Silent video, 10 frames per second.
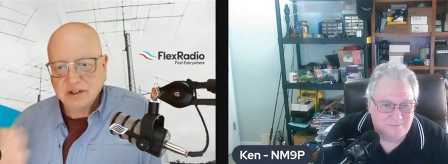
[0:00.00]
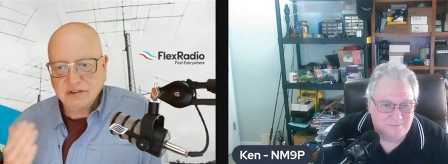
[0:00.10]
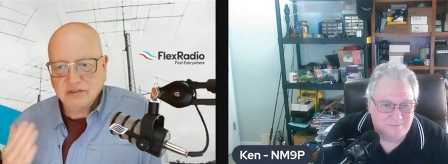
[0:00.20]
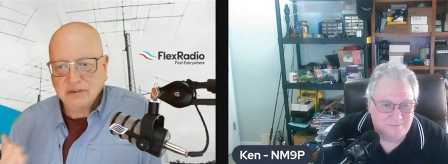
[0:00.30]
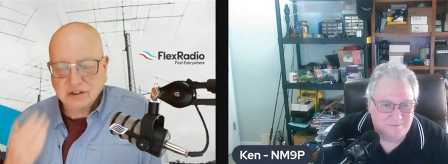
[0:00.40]
Speaker 1: what
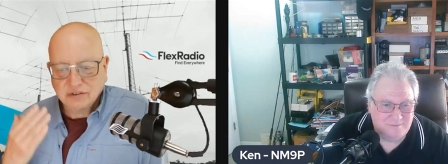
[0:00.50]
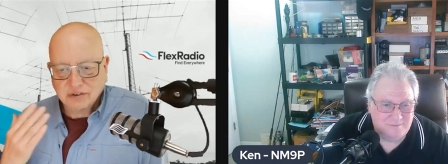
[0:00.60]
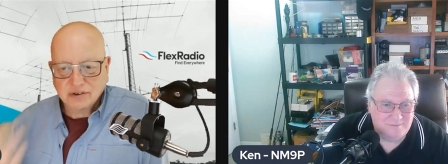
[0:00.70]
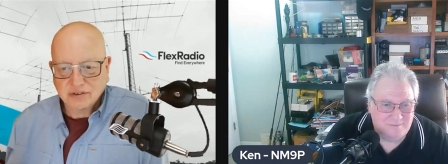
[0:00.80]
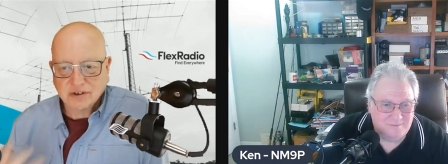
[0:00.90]
he's doing.
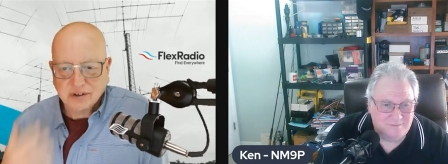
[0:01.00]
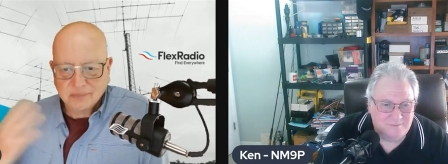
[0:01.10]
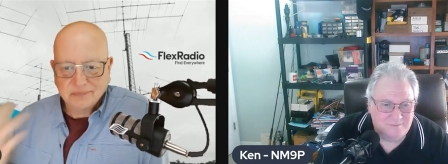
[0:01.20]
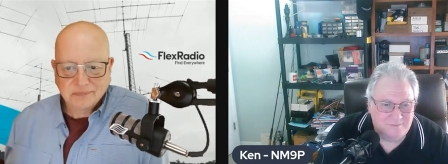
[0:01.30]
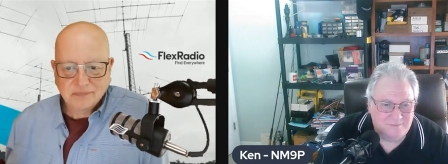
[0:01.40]
So it's a,
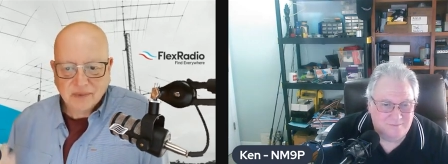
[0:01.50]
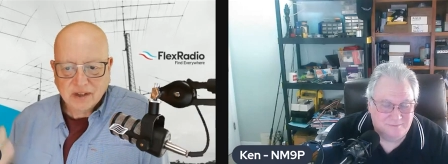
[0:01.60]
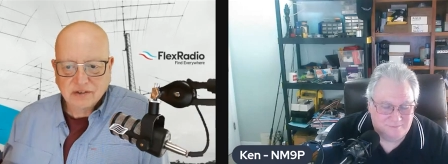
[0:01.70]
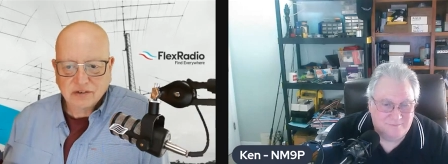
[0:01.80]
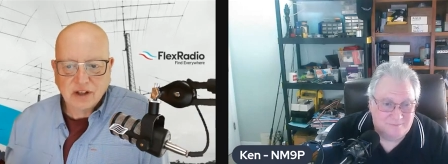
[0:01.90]

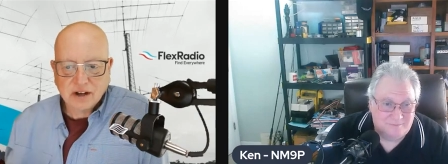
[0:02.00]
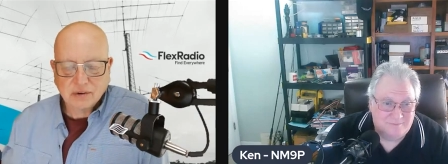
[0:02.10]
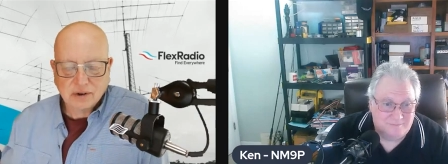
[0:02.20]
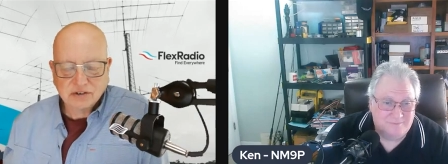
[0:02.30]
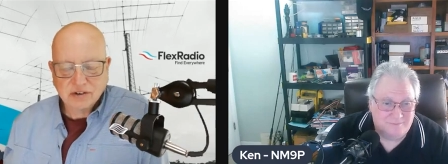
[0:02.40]
it's a lot of
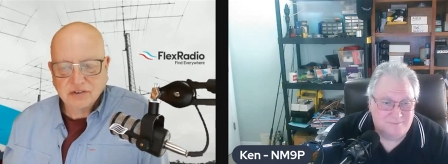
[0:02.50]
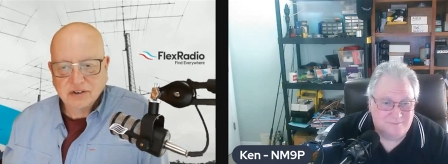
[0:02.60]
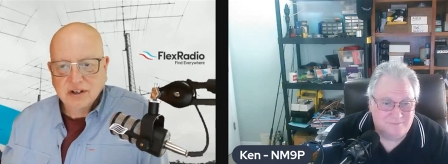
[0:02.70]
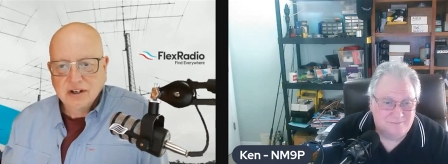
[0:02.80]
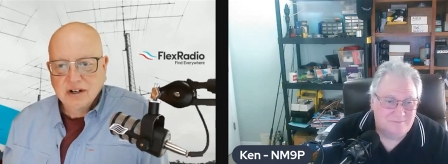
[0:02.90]
questions.
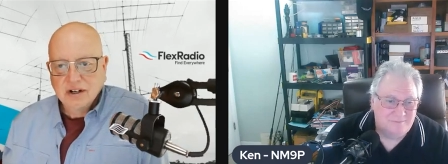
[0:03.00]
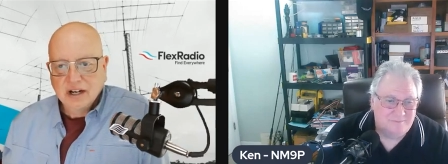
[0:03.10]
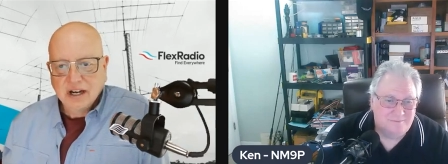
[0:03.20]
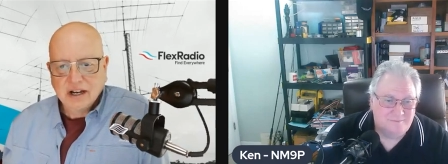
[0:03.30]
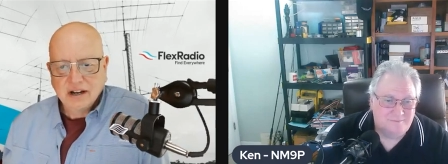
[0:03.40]

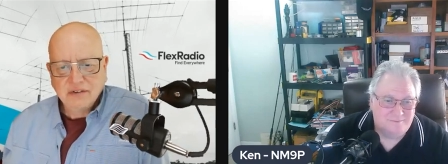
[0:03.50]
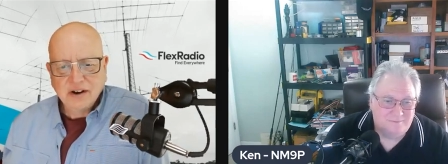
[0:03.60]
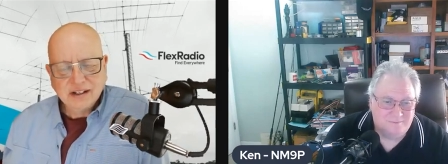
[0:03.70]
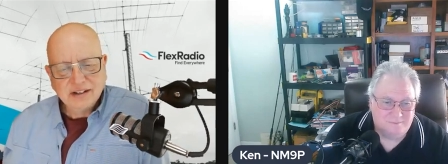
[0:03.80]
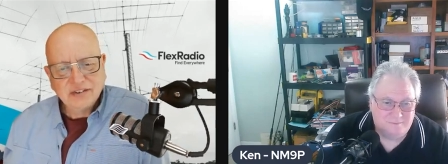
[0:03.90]
And I
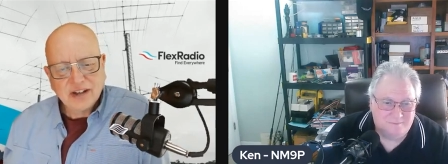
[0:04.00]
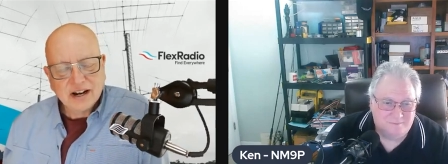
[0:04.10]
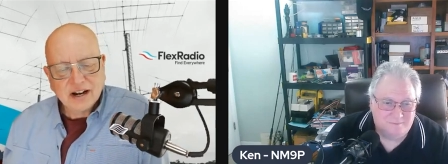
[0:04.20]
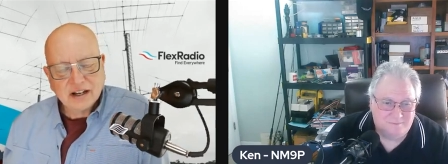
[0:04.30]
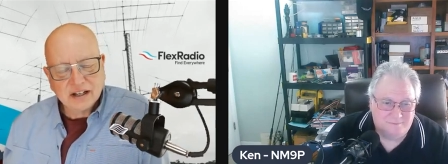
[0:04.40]
finally said,
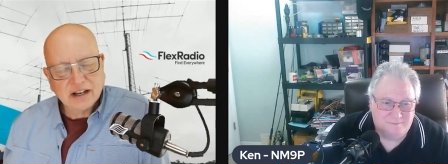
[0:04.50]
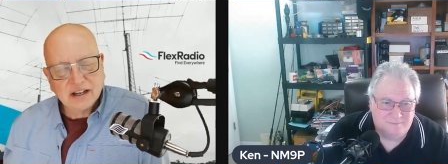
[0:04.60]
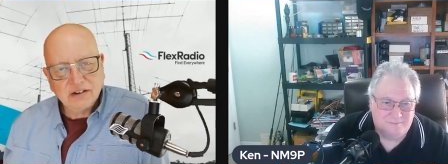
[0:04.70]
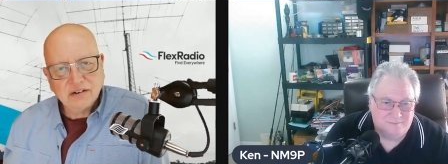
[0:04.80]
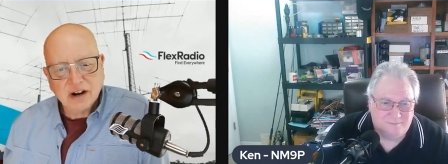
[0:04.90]
I, I
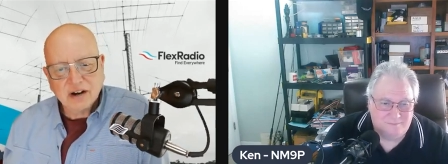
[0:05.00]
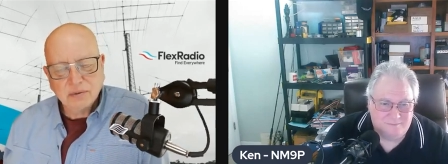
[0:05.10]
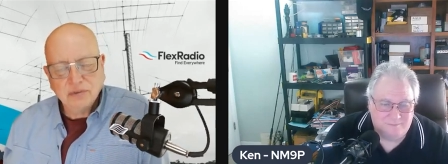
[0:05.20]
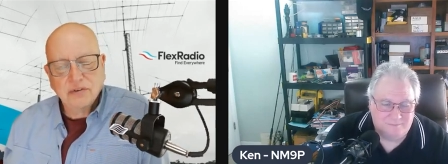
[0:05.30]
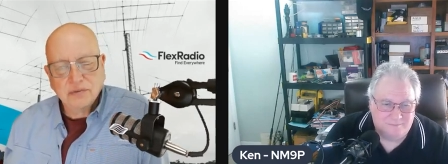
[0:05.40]
kid you not, it
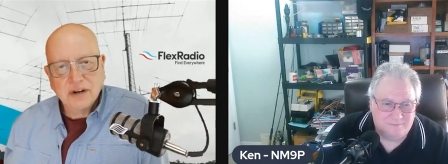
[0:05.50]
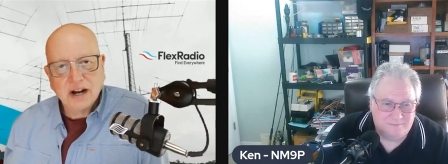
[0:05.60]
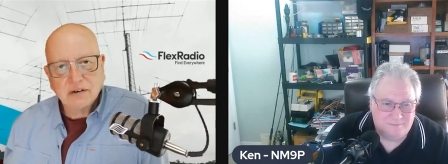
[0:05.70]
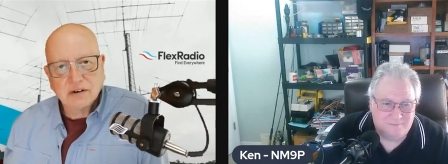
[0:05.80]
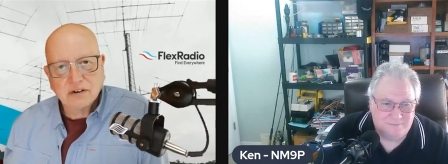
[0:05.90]
was three
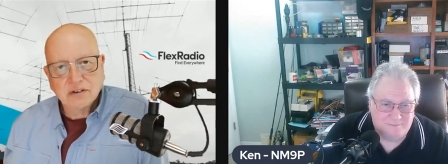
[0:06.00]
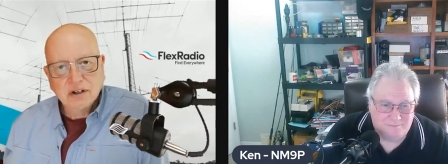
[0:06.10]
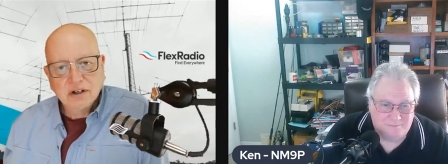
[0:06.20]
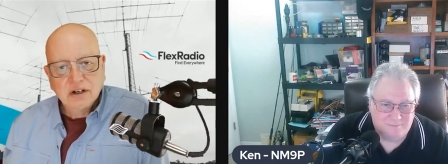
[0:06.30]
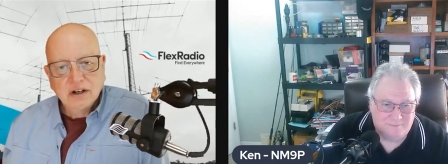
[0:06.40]
hours.
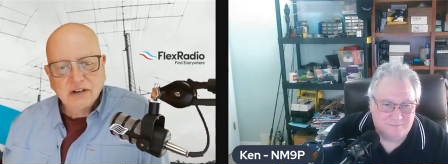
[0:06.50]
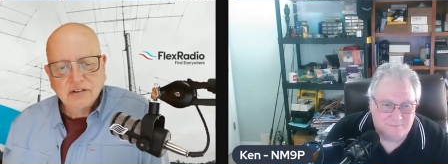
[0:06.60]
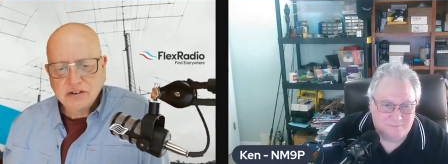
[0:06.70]
I